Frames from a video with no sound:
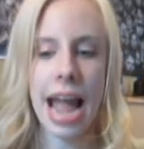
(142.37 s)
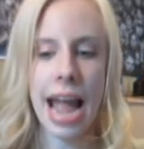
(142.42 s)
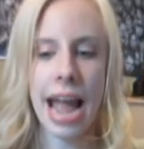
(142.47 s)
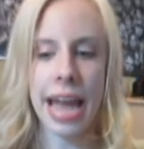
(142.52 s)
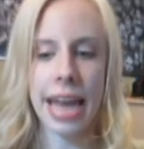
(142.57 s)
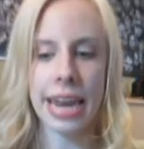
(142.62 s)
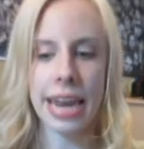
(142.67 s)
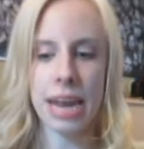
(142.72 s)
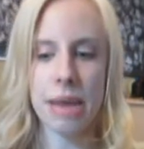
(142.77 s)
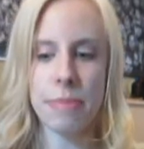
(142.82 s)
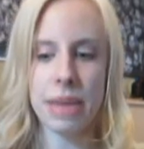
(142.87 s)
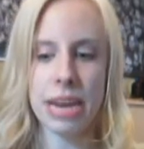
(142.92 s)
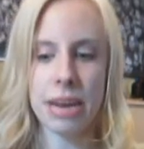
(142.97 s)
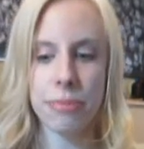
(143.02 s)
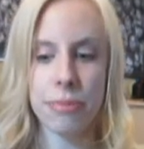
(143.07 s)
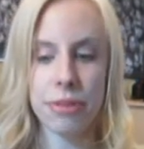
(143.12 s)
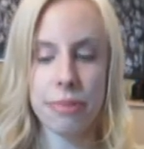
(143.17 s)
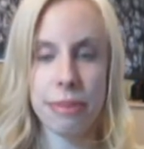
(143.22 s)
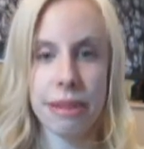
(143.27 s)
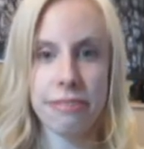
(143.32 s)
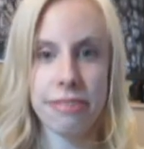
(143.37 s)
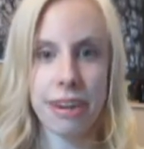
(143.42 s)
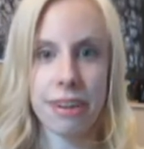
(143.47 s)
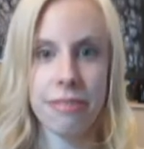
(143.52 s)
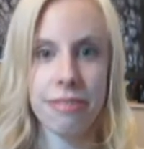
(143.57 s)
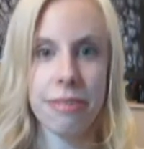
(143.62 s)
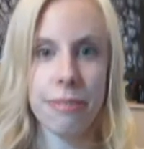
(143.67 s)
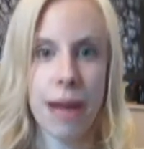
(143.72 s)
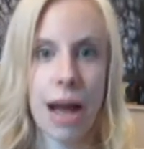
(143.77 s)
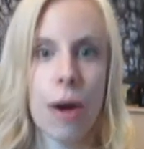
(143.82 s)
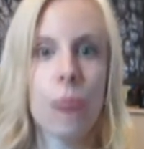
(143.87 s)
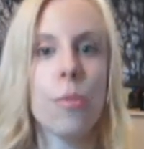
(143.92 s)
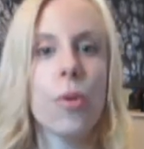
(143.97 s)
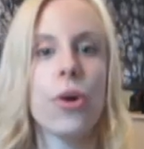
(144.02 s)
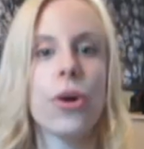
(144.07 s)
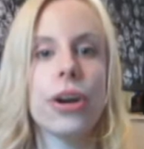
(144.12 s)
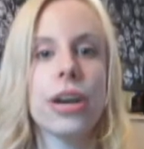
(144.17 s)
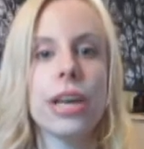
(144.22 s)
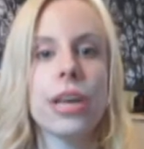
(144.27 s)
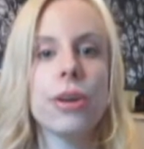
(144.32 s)
and I met up with my friend from
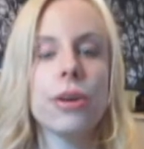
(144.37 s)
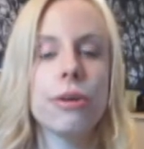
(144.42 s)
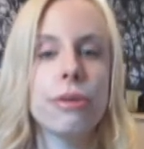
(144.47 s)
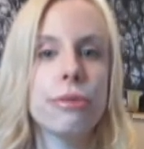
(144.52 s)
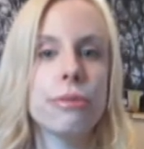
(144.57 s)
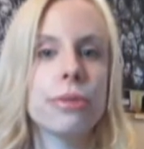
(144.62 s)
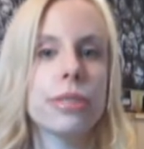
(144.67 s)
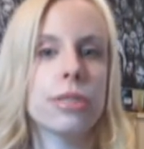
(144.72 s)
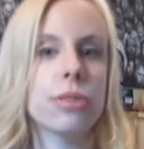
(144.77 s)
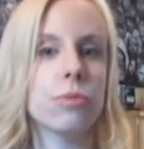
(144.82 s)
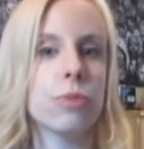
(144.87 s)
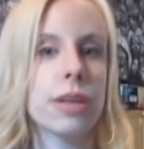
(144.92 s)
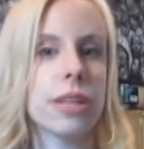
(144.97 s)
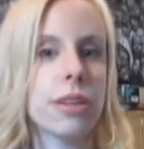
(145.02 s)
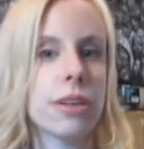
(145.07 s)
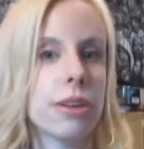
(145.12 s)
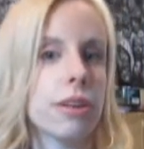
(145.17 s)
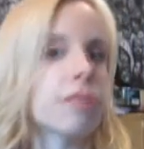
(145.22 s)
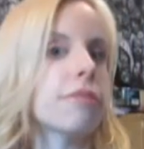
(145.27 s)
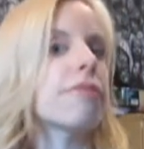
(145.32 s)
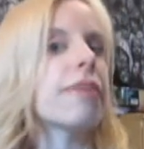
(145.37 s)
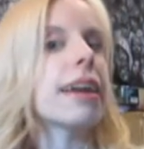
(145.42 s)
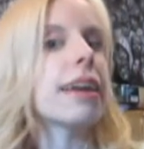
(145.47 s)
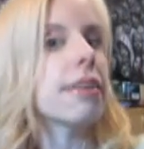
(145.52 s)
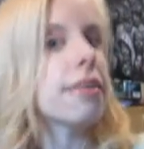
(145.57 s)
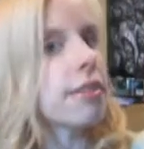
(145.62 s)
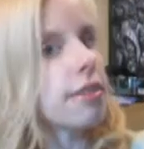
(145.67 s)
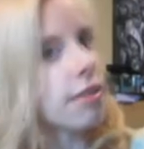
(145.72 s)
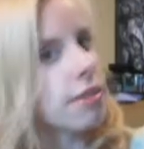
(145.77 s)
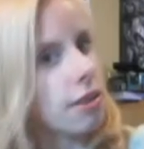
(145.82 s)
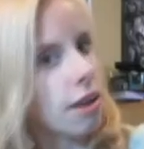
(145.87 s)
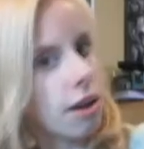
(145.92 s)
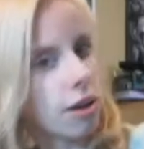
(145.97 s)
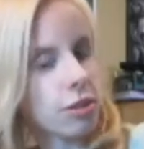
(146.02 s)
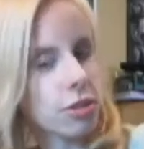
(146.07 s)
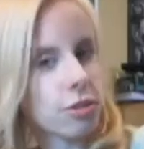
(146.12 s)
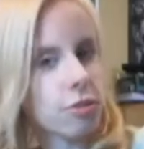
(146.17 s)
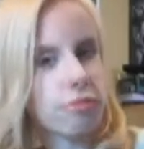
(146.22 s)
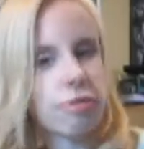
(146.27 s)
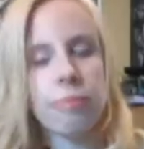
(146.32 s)
Aomori, who was with her friend
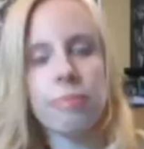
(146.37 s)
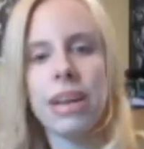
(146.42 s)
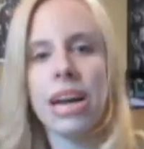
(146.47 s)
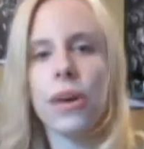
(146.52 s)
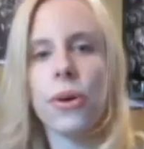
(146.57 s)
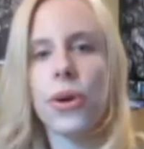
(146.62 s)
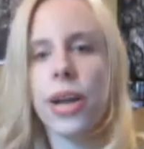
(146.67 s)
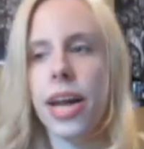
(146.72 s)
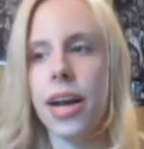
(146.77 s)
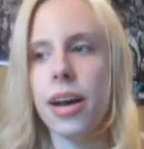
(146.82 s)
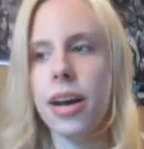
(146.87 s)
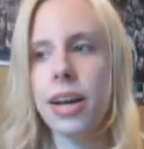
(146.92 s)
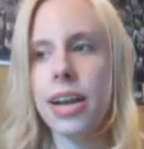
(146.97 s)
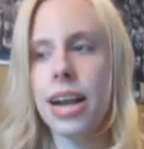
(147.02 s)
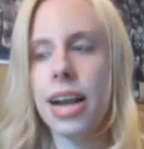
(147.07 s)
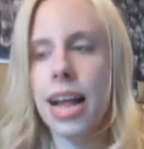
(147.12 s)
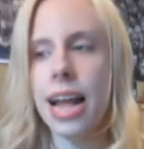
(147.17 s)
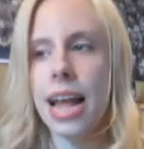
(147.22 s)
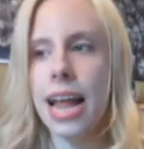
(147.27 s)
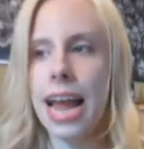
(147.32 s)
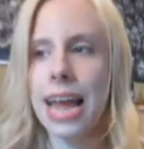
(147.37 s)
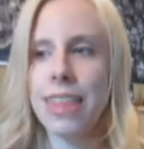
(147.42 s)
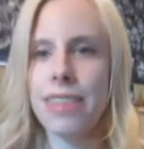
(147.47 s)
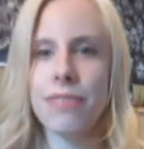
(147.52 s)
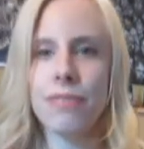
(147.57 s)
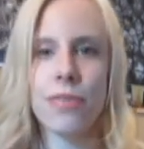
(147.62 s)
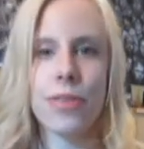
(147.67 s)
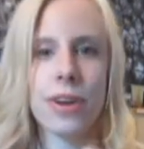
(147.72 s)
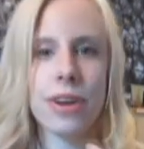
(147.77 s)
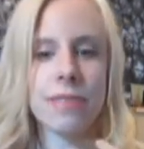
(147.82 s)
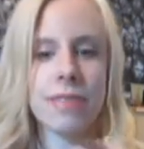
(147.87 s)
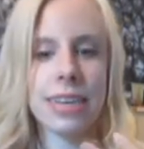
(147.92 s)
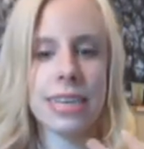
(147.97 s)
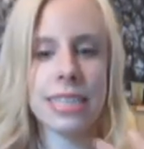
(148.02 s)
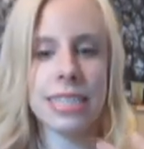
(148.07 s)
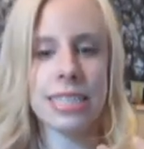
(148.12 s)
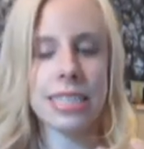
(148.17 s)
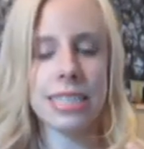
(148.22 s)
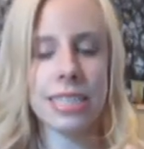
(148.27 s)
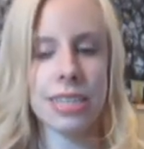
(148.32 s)
also from Nagoya, and the four of
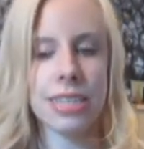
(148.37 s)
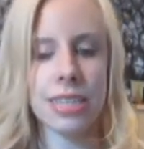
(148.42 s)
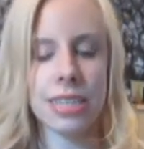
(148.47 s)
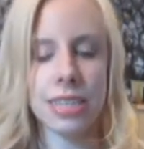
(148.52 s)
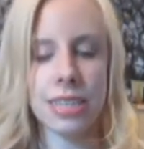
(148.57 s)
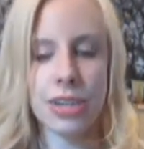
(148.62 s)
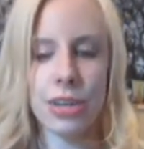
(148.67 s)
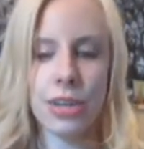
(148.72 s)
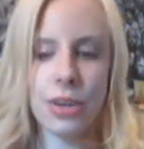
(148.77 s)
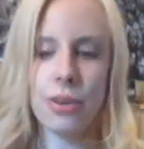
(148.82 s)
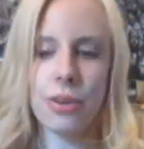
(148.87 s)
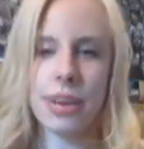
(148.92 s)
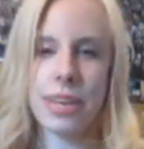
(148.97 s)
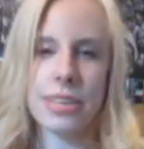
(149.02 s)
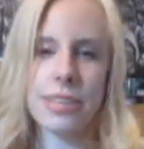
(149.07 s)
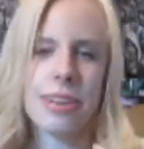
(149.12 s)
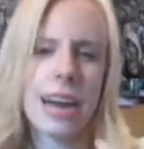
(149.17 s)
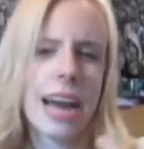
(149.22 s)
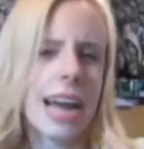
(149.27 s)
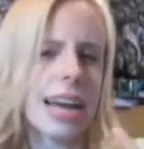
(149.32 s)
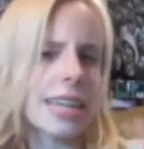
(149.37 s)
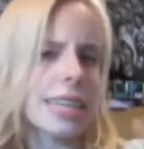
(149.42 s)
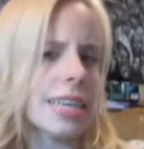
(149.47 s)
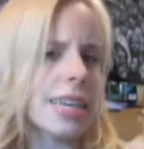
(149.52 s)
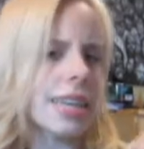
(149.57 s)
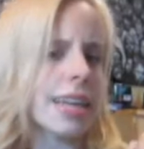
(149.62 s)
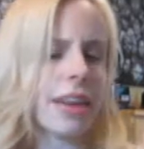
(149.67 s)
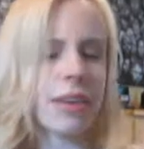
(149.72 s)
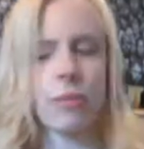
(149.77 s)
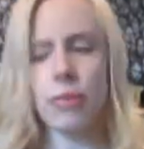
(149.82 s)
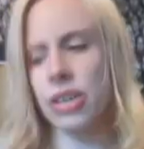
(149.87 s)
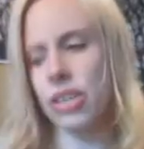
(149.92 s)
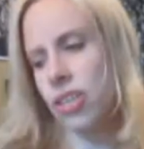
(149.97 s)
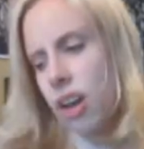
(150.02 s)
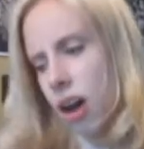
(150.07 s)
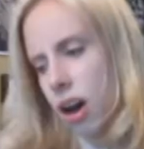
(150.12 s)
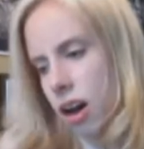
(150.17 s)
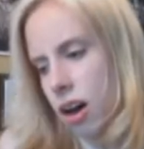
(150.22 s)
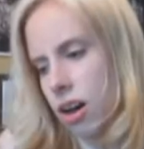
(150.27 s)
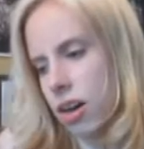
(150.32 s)
us, you know, interacted and we
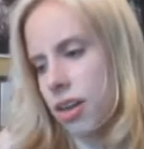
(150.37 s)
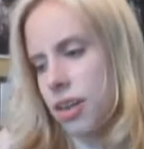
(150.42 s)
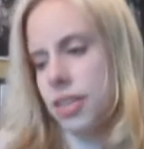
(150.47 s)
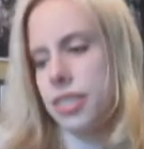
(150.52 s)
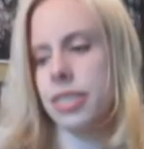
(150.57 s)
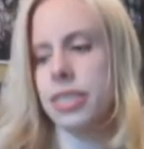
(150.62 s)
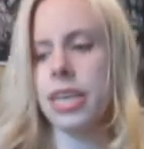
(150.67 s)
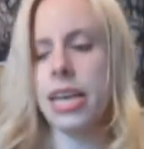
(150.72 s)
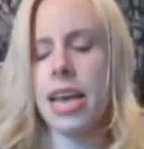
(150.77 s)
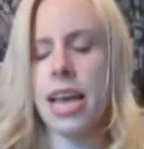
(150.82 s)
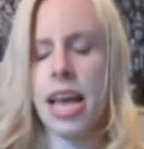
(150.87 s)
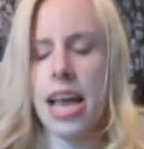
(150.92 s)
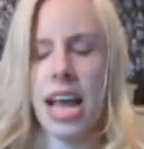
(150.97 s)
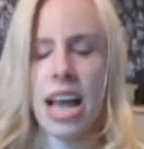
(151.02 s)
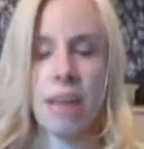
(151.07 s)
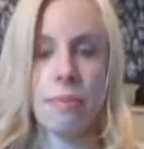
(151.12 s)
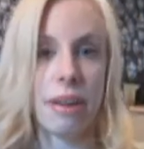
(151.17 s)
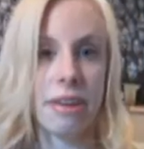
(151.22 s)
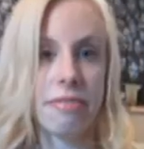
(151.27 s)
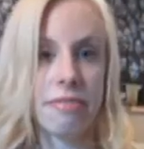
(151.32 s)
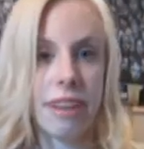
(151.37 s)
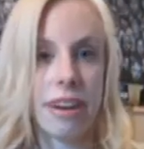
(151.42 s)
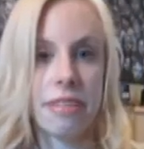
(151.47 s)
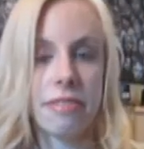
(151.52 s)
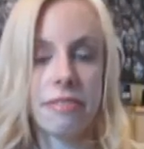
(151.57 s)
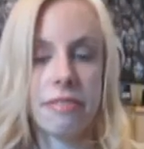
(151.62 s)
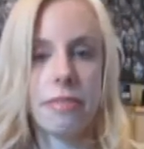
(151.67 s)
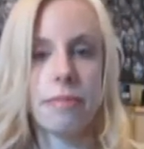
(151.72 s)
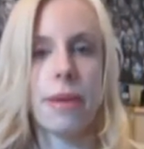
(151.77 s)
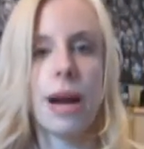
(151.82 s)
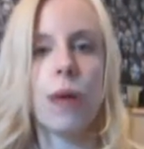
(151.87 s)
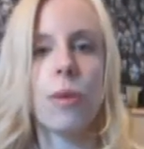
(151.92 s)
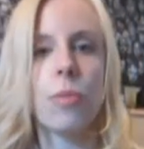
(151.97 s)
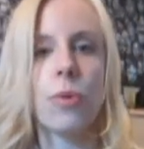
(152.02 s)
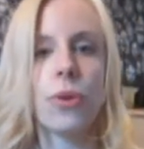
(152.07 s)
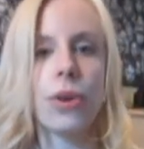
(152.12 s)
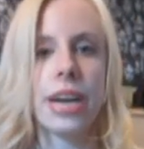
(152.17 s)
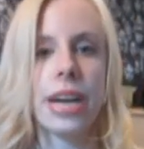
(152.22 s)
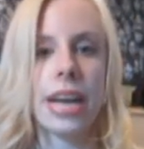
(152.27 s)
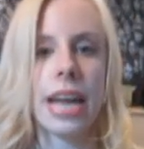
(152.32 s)
talked, and my friend from
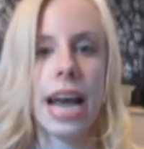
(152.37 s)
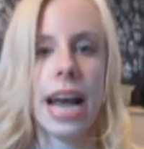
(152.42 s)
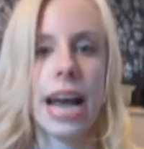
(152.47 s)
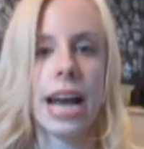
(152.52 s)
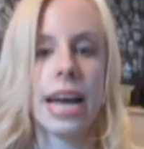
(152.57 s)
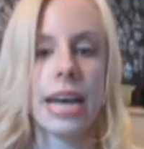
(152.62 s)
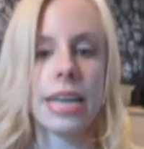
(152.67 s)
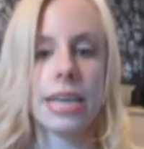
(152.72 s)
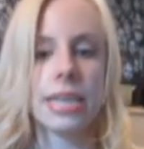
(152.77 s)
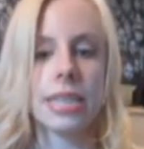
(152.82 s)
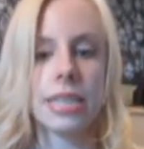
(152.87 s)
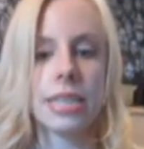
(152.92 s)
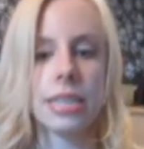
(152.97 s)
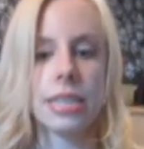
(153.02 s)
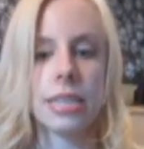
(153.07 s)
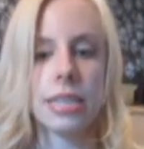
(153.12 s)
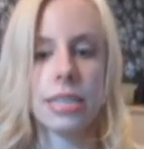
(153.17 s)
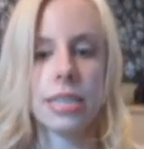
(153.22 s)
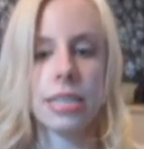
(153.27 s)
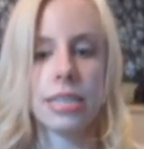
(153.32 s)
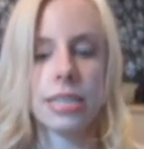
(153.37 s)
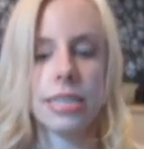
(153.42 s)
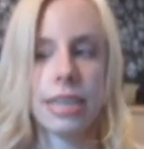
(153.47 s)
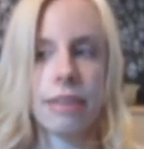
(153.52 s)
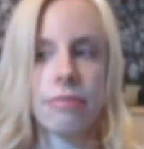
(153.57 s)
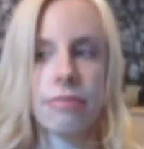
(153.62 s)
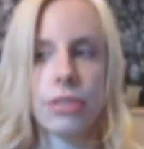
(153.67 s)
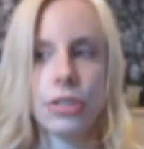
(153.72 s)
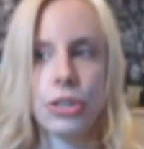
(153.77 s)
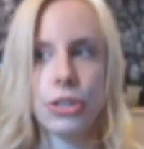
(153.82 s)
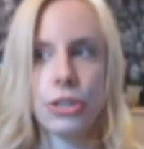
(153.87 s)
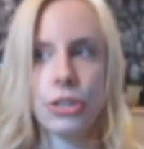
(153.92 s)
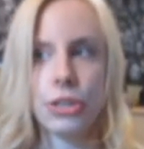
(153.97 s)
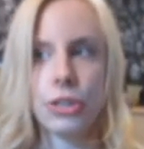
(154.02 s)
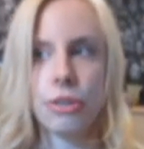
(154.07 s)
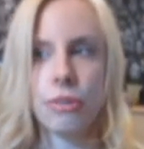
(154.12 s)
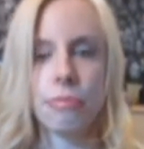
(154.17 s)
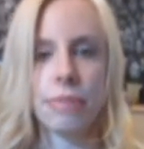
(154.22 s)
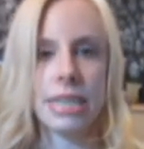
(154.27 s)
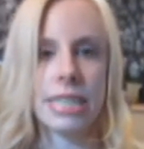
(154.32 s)
Aomori had
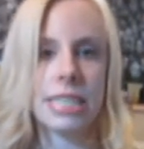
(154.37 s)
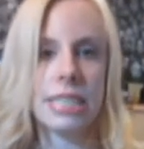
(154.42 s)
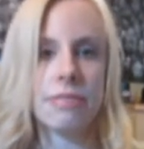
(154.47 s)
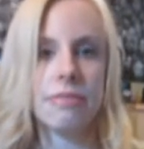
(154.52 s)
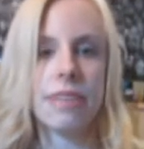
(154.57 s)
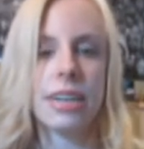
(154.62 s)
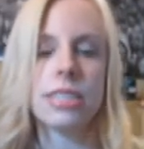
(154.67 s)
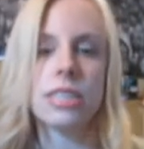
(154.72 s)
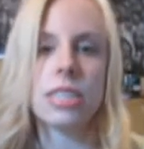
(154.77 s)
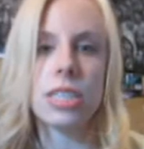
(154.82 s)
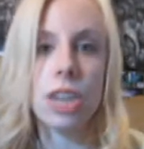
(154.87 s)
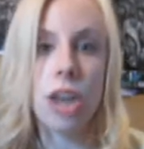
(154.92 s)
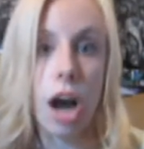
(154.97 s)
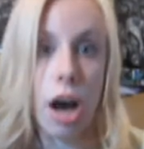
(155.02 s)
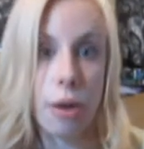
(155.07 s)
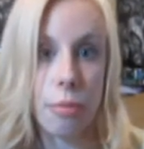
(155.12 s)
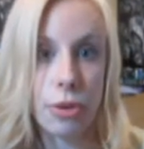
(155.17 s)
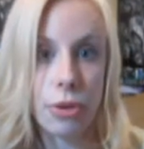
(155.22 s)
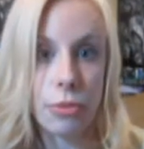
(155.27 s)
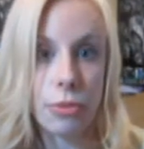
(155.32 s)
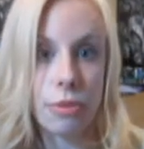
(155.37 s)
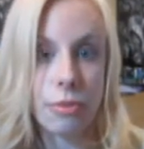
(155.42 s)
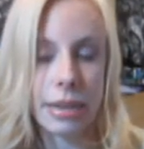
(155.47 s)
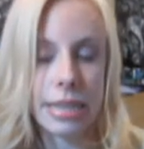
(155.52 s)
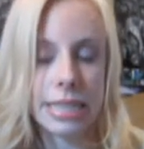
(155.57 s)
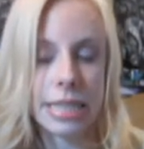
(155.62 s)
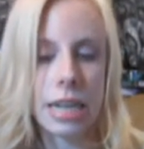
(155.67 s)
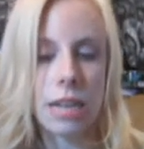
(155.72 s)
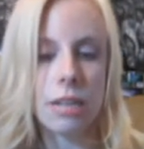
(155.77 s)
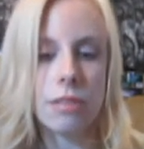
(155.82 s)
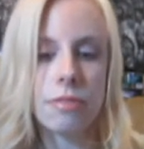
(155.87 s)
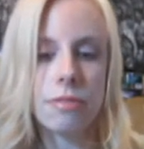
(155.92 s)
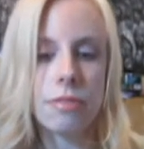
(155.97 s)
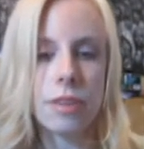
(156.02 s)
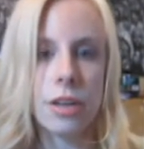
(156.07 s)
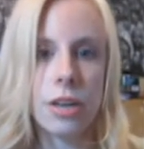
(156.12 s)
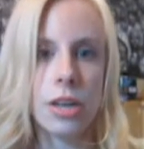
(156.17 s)
several Mixi friends in common with myself,